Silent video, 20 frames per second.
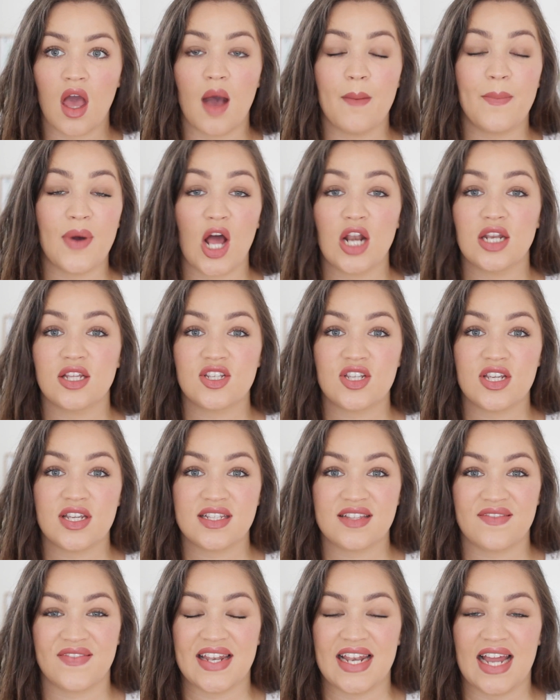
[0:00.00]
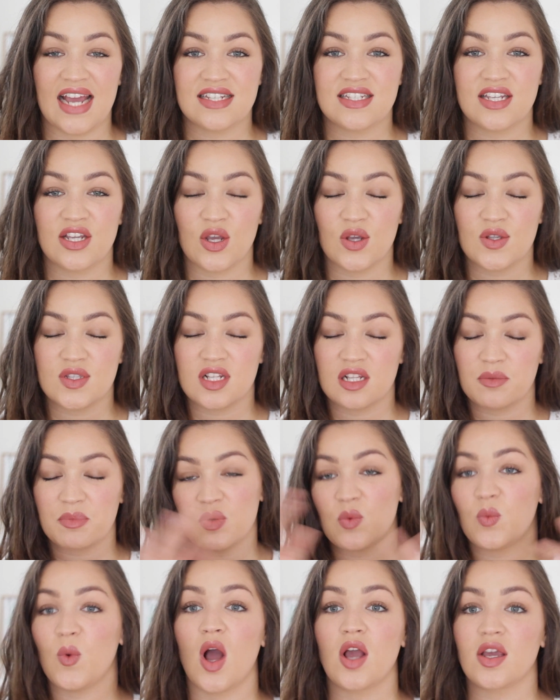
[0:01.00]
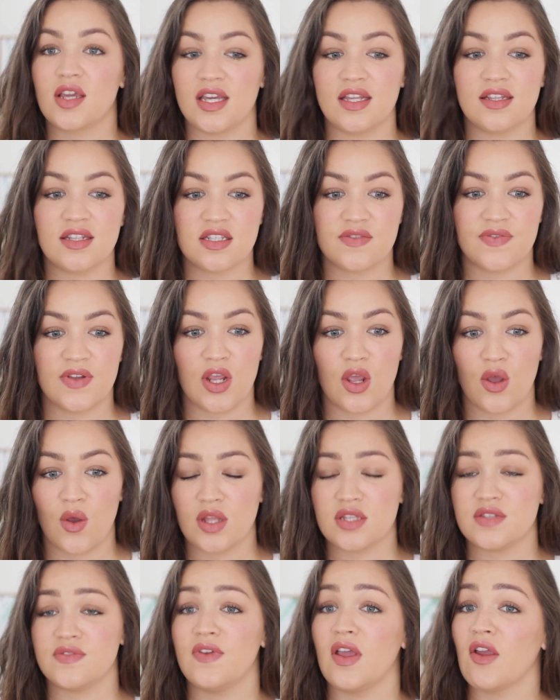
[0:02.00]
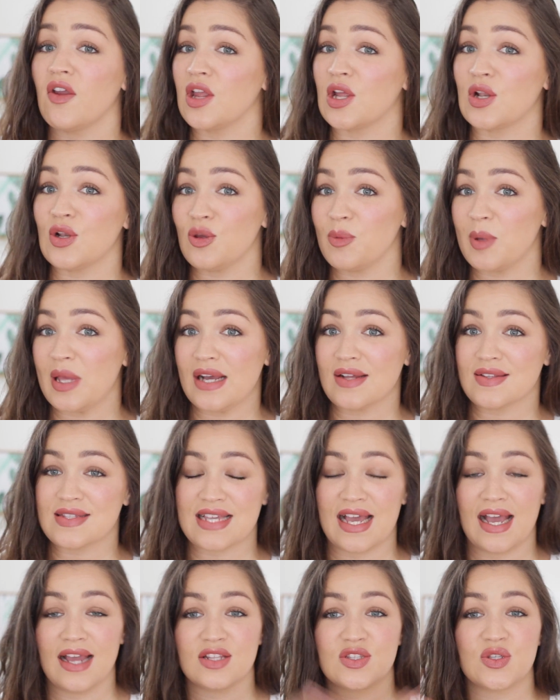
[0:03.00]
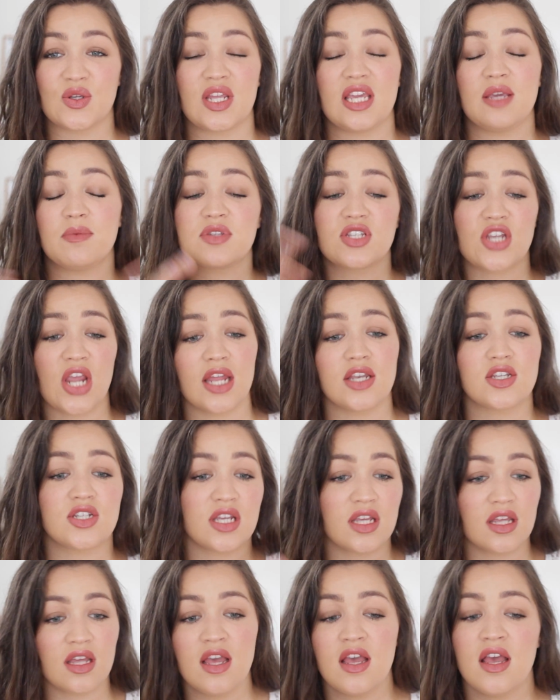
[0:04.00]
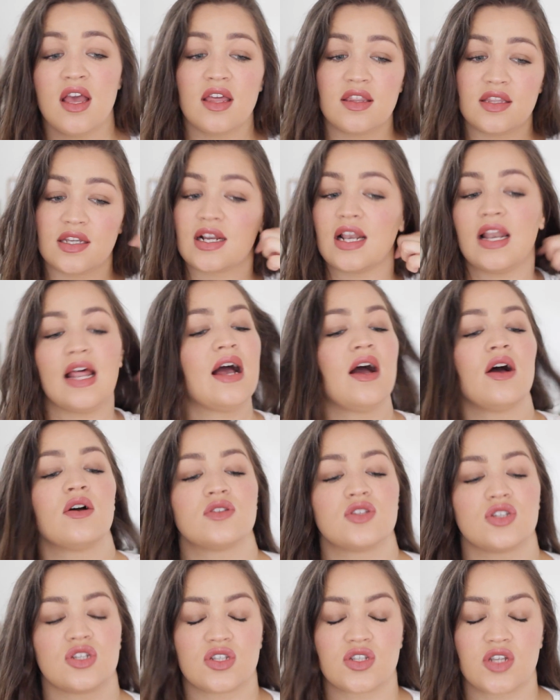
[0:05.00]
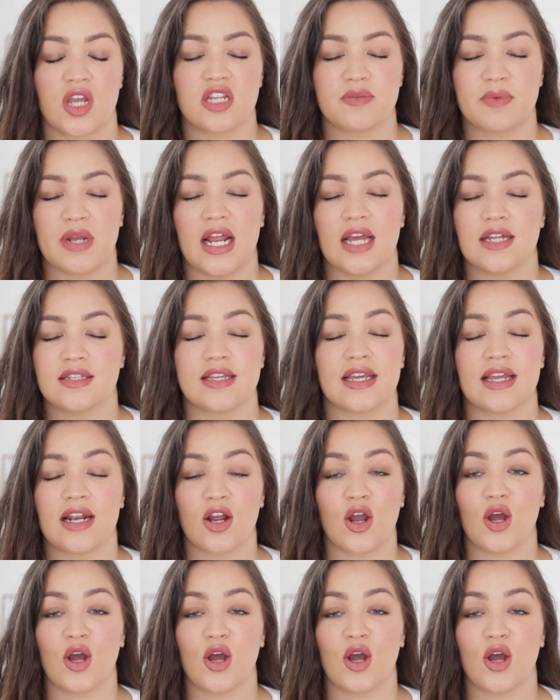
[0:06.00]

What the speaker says: Apologies if the lighting goes a little bit wonky in this video. It's very gloomy outside, so it keeps changing the clouds, just change my lighting, and I